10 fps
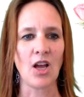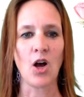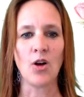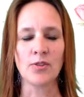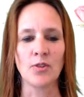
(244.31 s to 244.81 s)

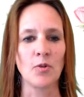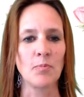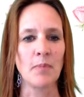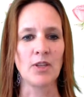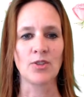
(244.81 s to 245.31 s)
Also,
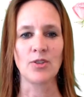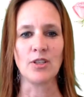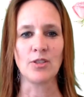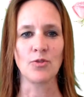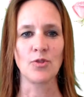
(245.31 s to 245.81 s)
make sure that
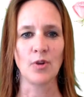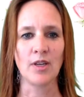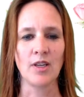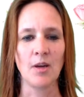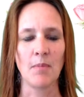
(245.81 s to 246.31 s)
you
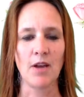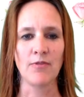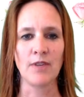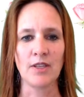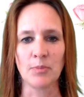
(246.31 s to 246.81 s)
join my
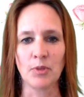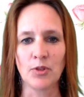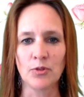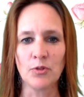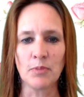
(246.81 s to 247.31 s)
Facebook
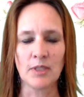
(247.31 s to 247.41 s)
group.